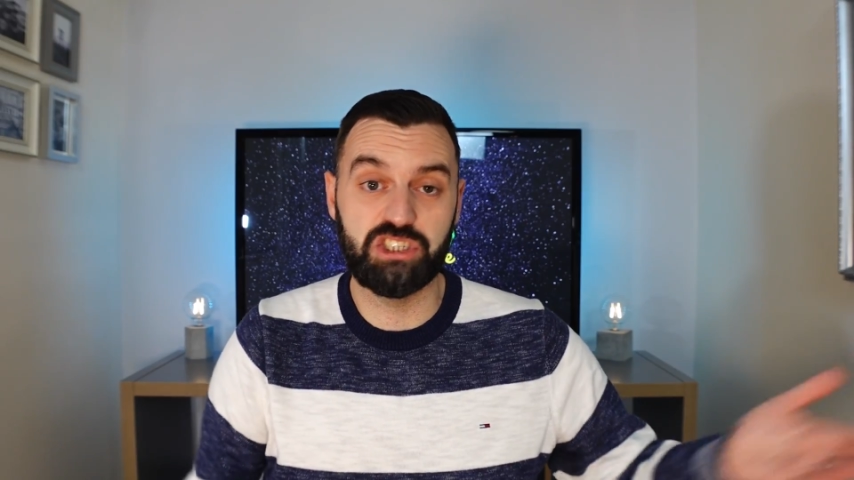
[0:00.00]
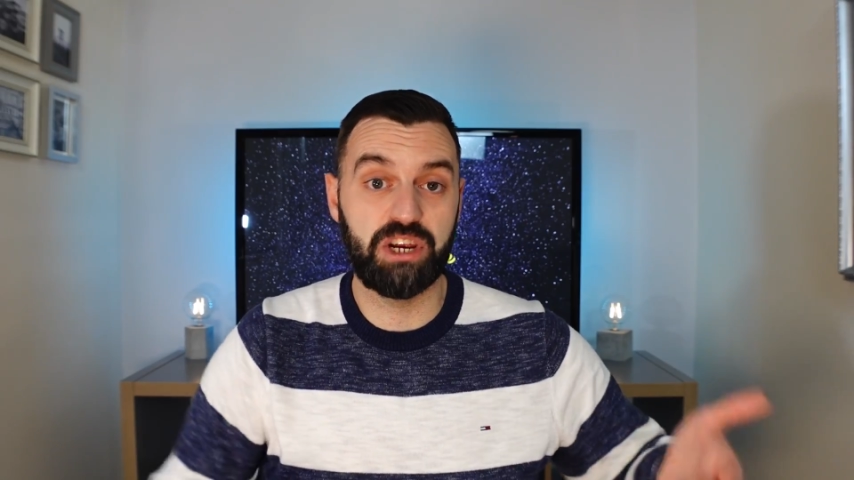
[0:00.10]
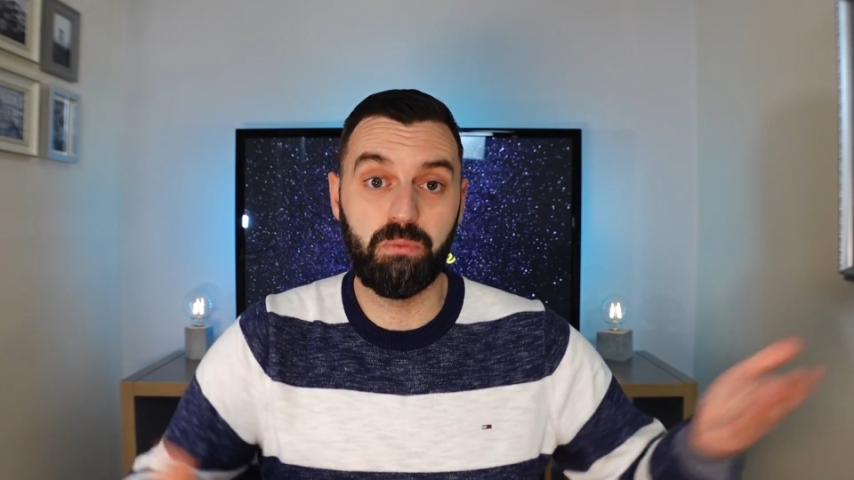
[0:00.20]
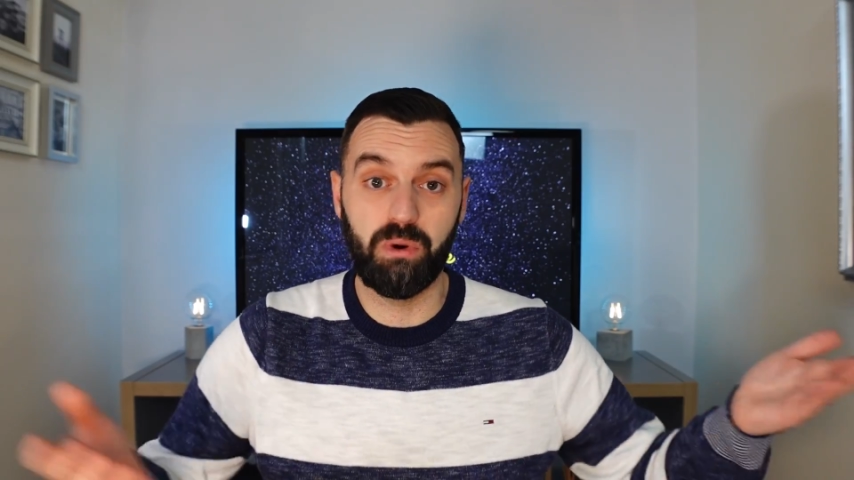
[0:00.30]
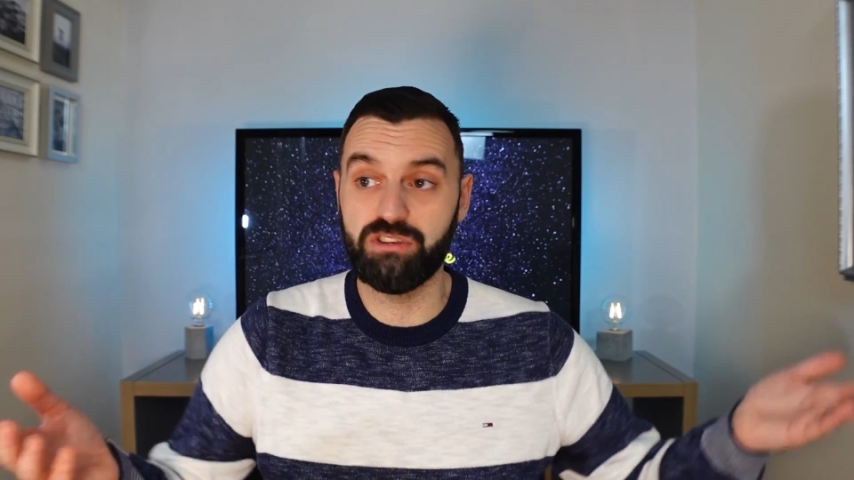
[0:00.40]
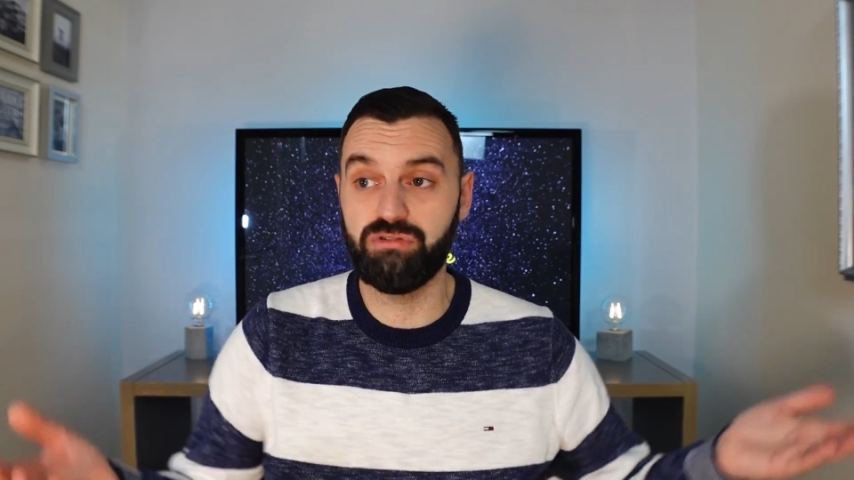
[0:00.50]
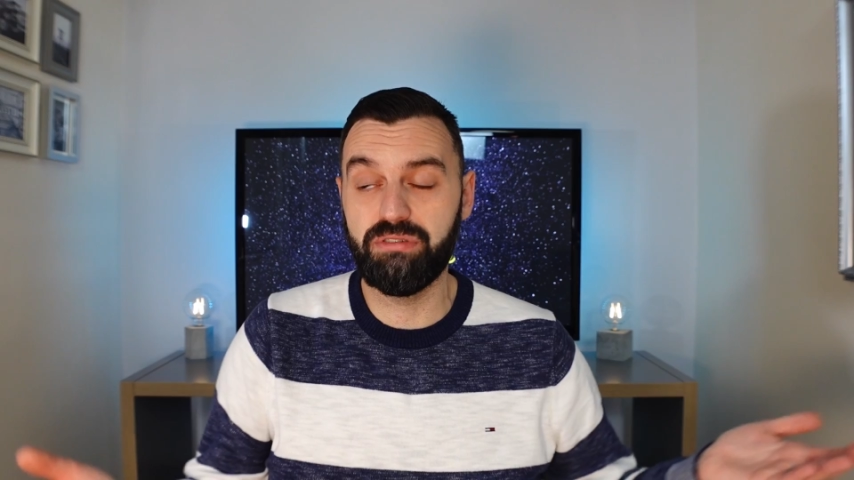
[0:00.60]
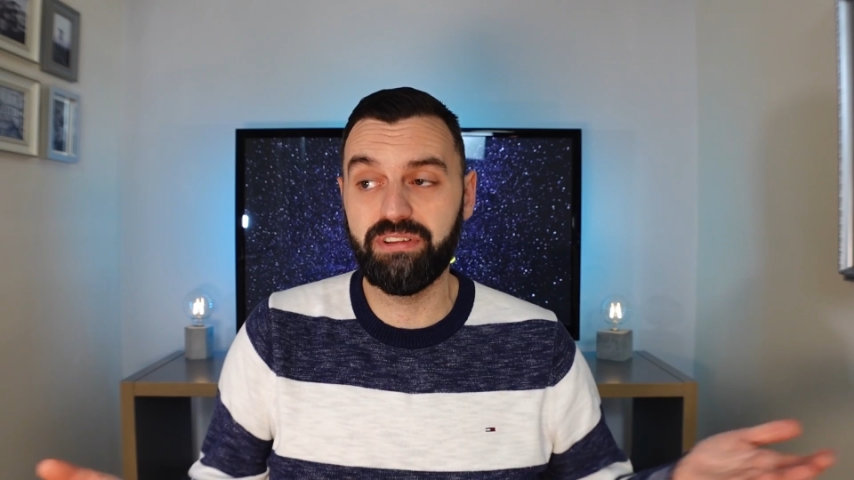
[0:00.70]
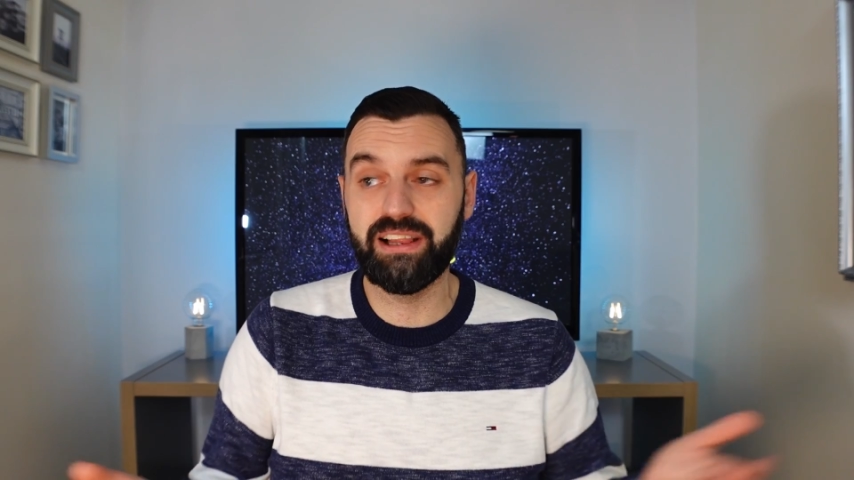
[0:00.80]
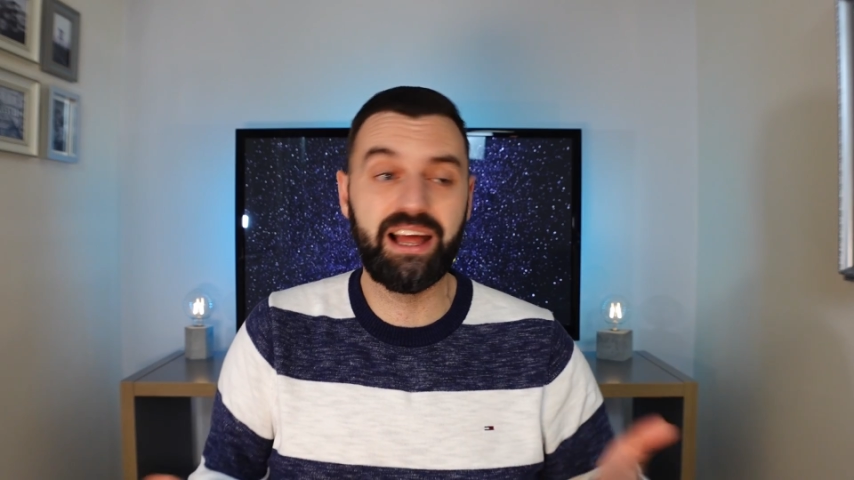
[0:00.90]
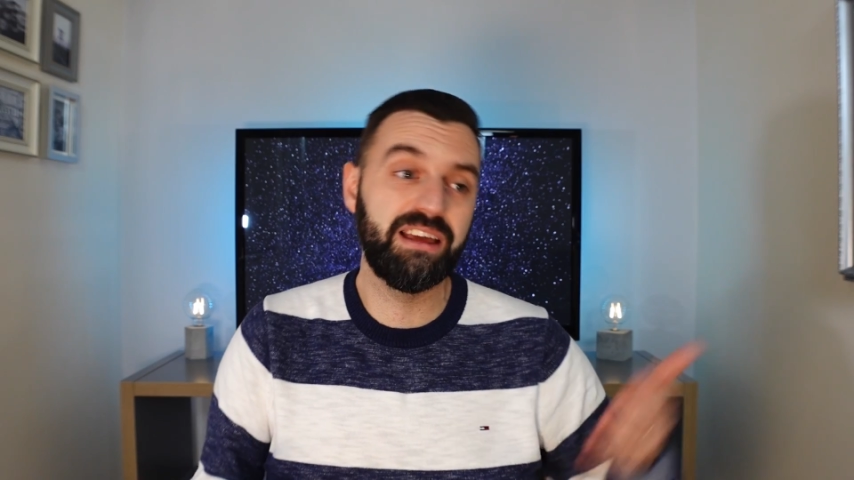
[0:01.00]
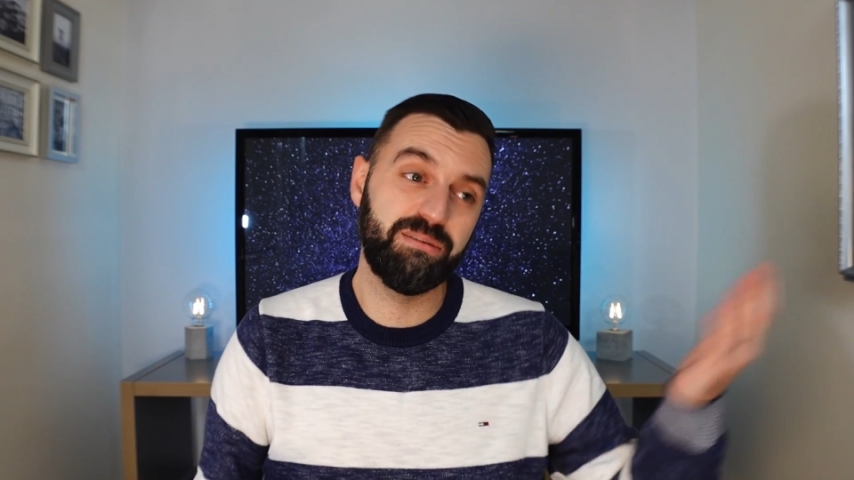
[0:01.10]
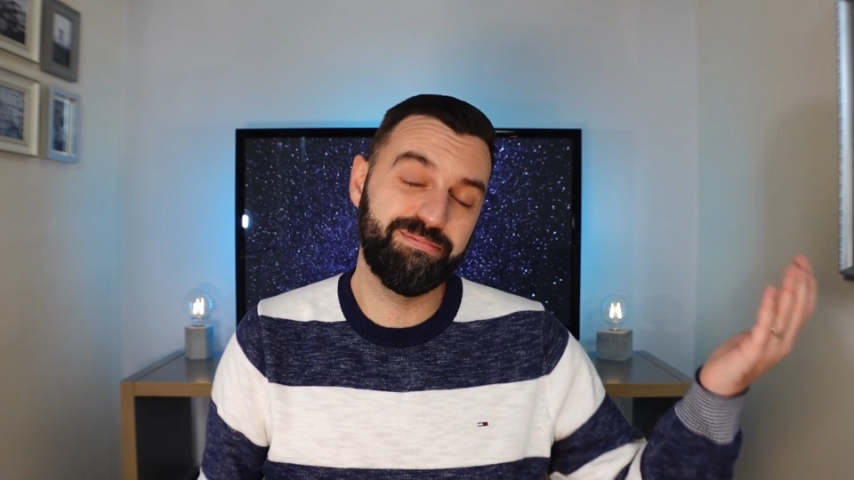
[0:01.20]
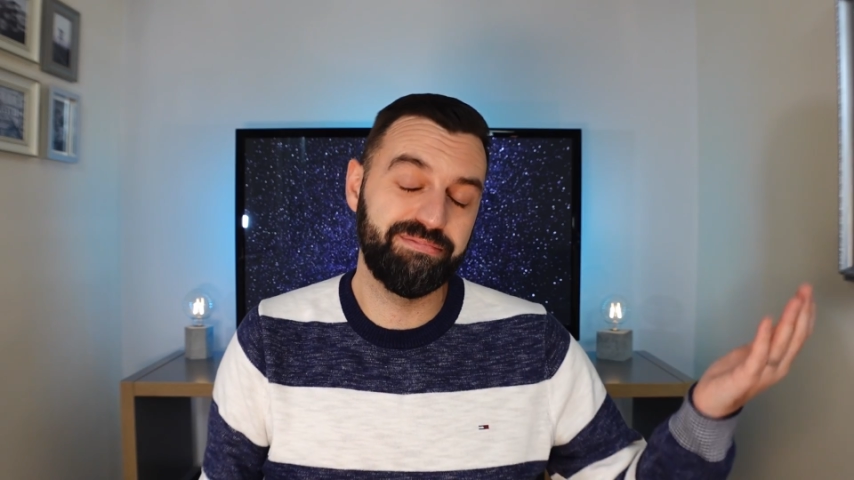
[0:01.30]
ship, what it's roughly like,